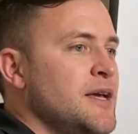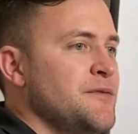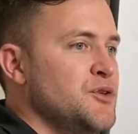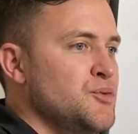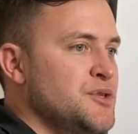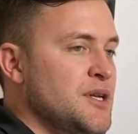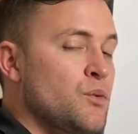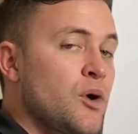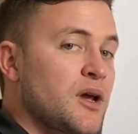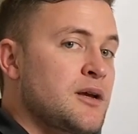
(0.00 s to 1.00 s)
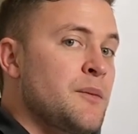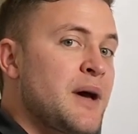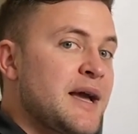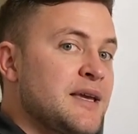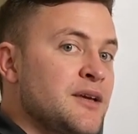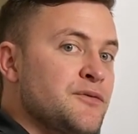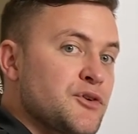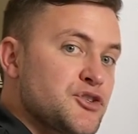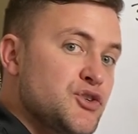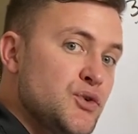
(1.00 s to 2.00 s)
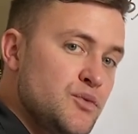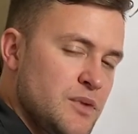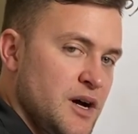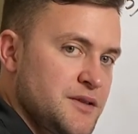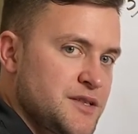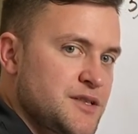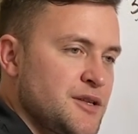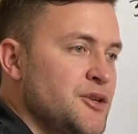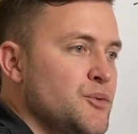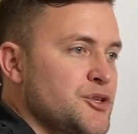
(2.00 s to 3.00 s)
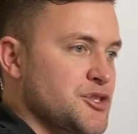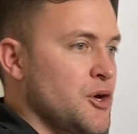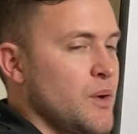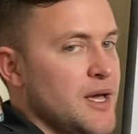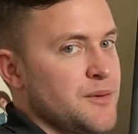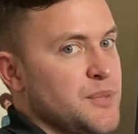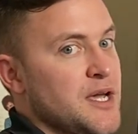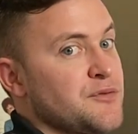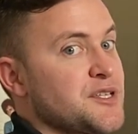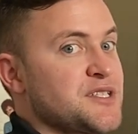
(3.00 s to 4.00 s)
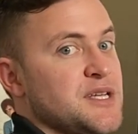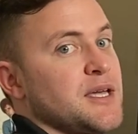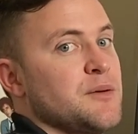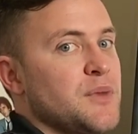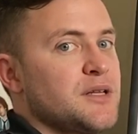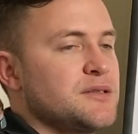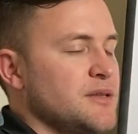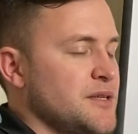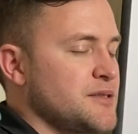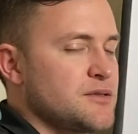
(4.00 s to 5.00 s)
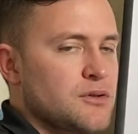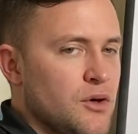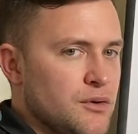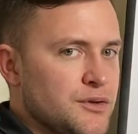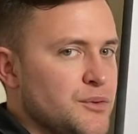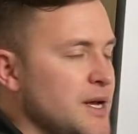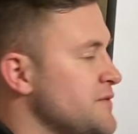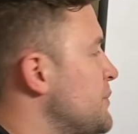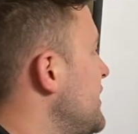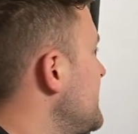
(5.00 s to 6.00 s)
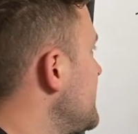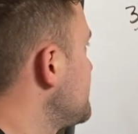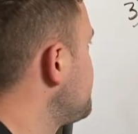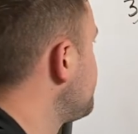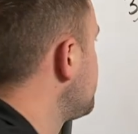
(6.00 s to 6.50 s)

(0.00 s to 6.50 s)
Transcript: If you didn't want to come back in for 2 months, then you would just go ahead and pay for the second month, and that's all you would have to pay then.